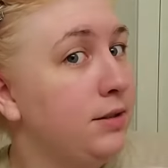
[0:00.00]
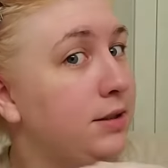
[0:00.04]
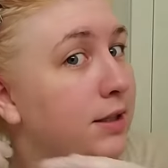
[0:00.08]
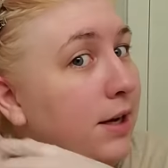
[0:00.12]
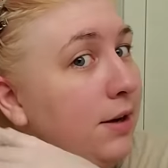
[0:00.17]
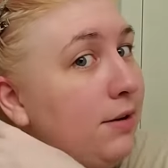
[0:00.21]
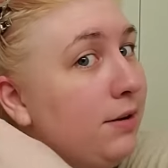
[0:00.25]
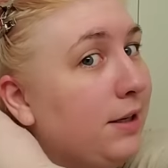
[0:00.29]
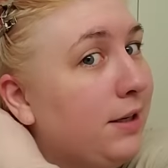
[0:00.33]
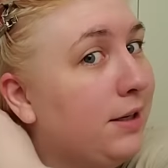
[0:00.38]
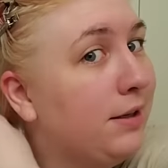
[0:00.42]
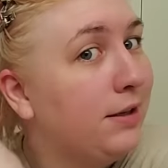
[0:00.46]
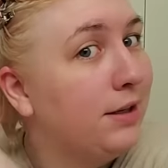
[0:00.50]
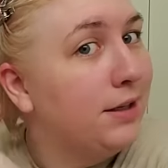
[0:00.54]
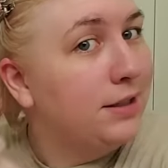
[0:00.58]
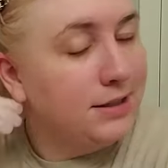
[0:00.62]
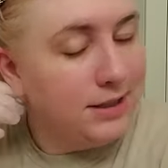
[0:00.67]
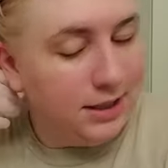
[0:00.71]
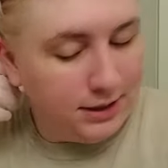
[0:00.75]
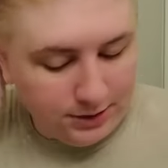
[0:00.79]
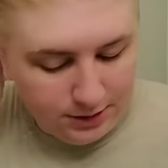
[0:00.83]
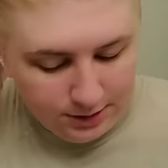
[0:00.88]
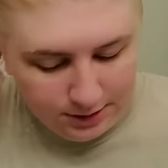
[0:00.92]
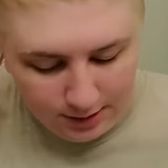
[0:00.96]
down here, it's
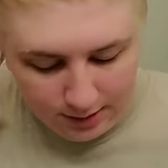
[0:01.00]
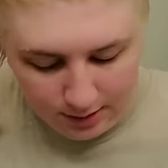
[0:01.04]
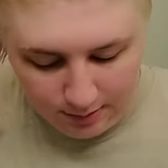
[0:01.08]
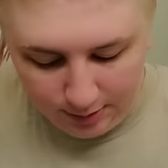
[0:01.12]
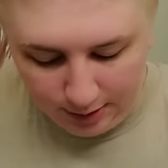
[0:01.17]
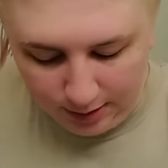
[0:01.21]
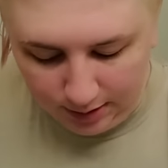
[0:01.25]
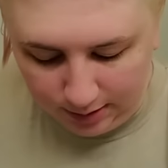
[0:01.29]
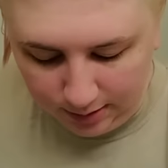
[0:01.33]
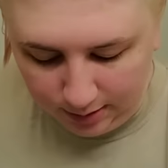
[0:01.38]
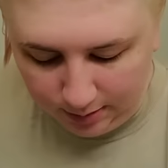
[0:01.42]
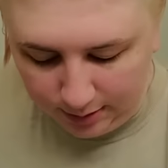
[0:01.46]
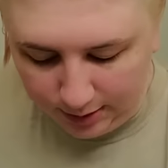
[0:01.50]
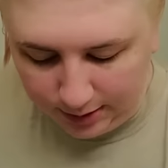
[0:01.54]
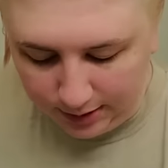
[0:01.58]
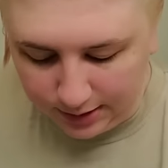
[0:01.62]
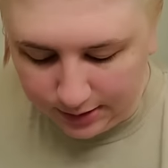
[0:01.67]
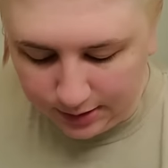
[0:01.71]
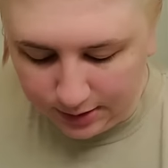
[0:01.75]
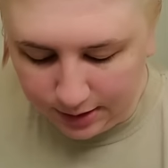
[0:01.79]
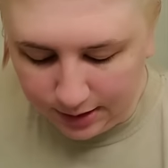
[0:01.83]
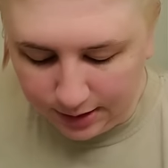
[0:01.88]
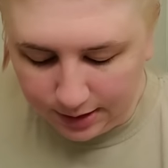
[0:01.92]
actually gonna be a little bit easier.